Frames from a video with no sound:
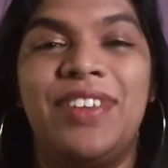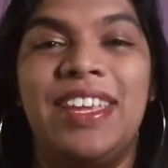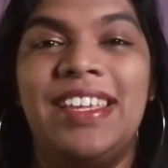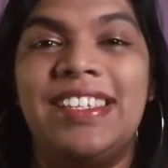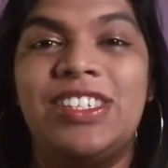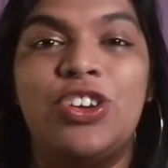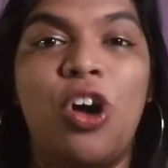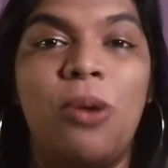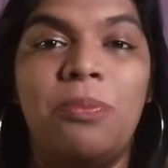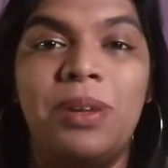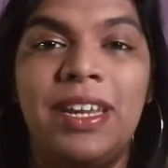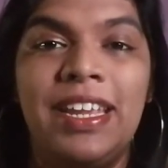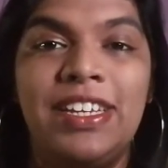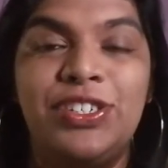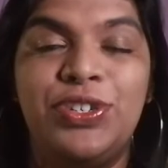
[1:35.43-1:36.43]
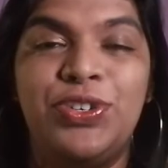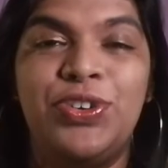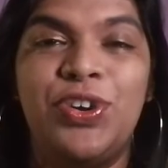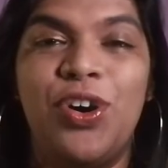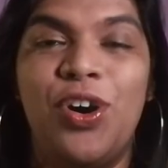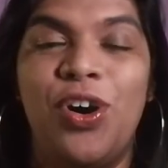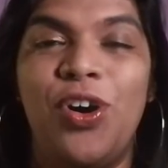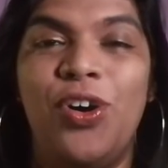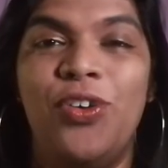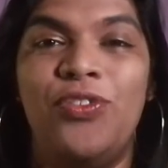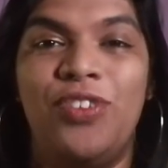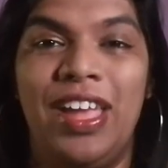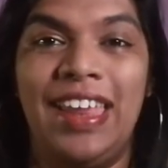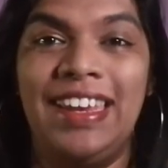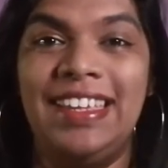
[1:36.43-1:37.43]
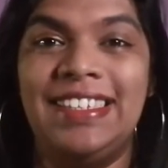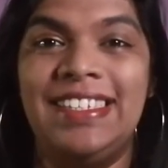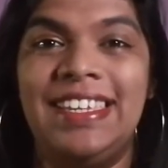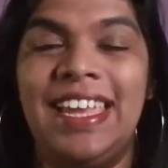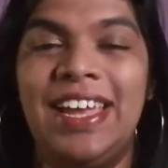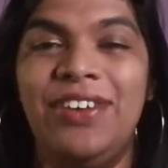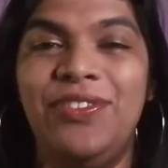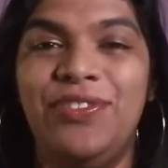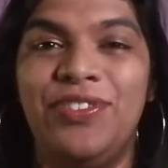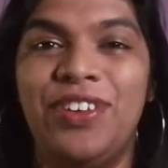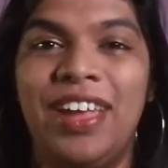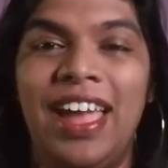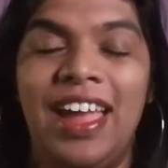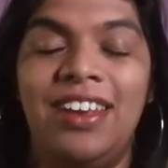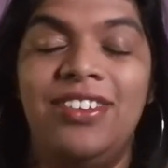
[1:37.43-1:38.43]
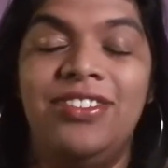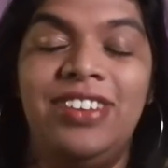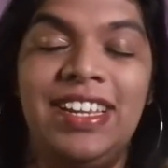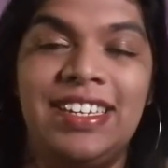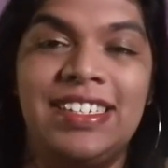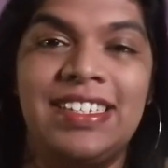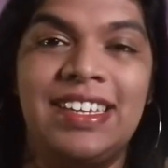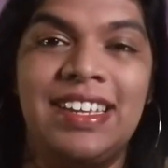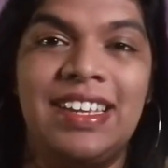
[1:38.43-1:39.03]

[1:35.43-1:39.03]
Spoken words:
is a combination of an ETF and a REIT,